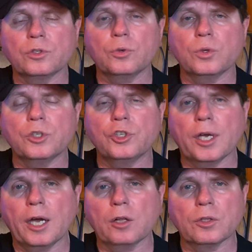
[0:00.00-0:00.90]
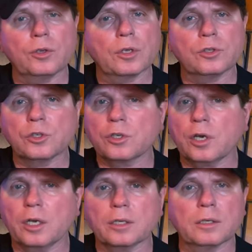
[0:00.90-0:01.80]
to a gel and you can just
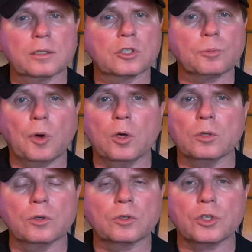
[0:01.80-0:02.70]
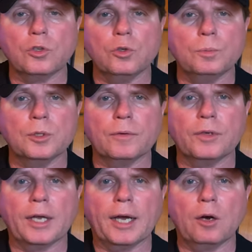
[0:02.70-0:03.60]
cut small little cubes of
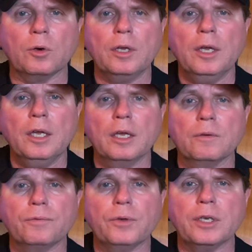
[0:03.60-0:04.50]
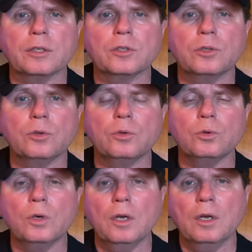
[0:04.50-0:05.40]
it out and feed it
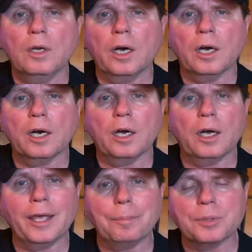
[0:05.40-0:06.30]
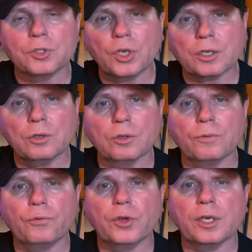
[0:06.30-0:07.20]
to uh, a particular
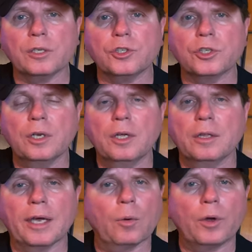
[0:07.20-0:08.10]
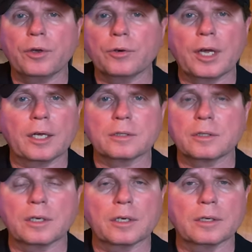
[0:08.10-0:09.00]
fish. That way you're
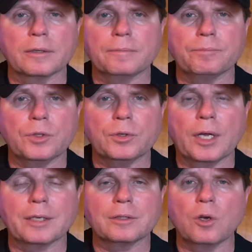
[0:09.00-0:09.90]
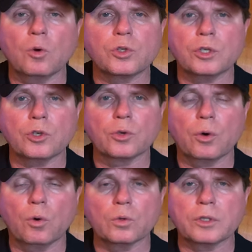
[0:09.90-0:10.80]
not, uh, you're not dosing your
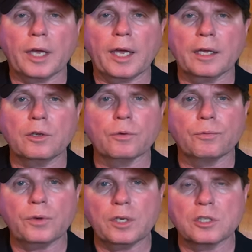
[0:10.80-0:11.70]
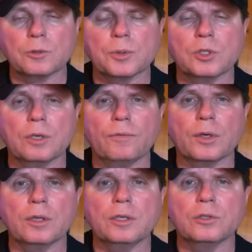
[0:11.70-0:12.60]
whole tank. You're feeding
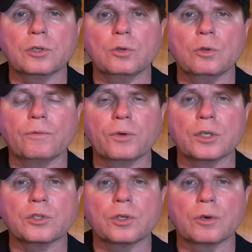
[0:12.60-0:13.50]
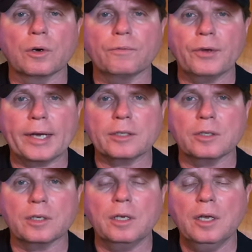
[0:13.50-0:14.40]
specifically to the fish that are
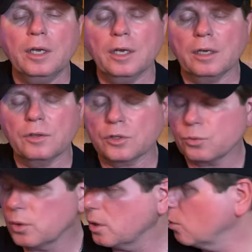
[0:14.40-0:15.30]
affected and this really